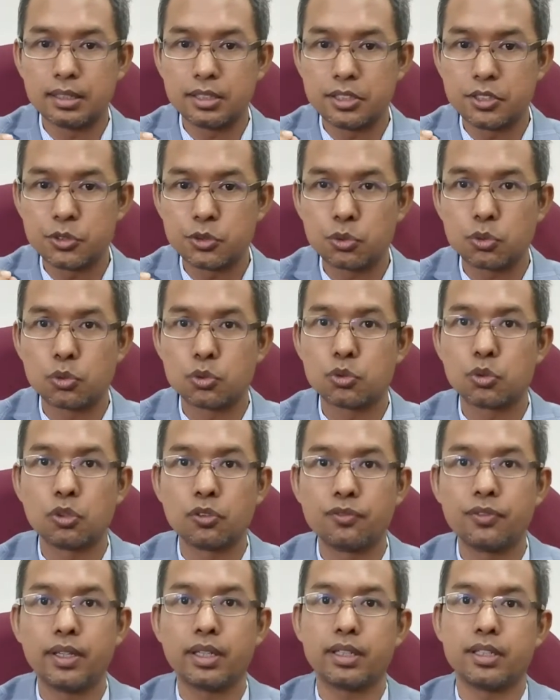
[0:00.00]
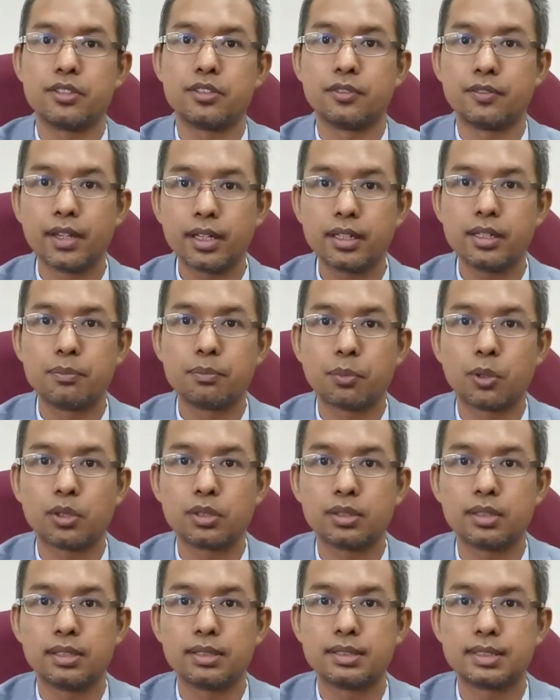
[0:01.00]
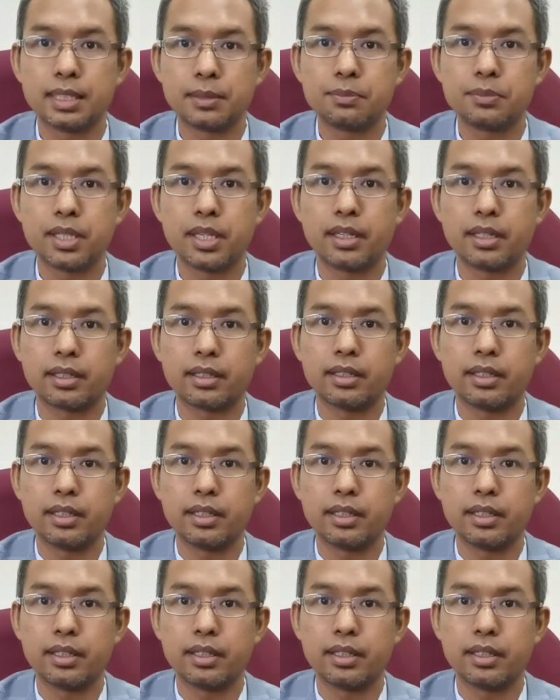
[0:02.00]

Usul Fiqh is very important subject